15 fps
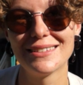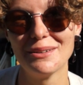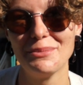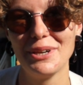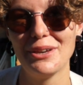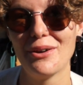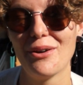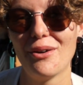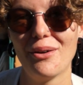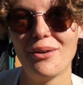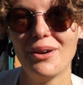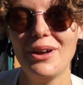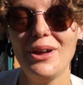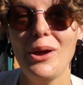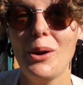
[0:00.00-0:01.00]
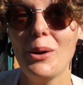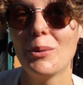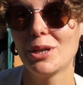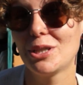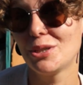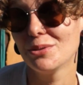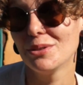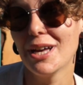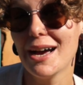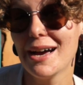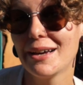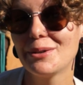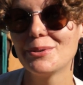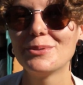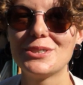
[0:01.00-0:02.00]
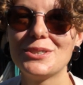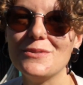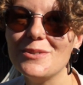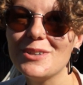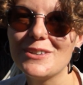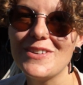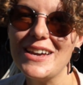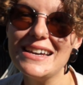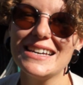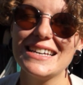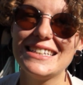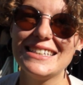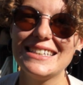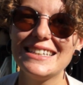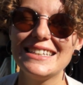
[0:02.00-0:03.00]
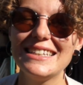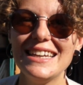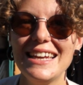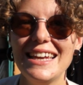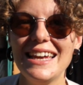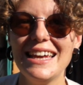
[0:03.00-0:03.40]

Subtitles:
Let me know what you like or what you would have added.